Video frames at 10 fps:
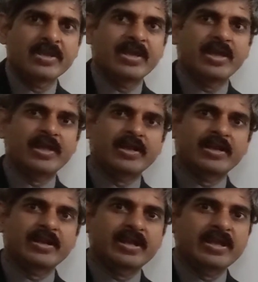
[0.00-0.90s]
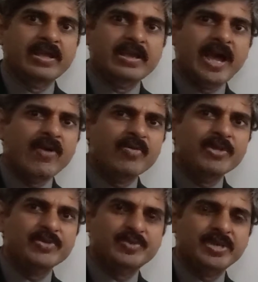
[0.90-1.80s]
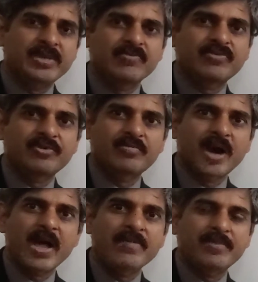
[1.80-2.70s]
and I will be speaking from my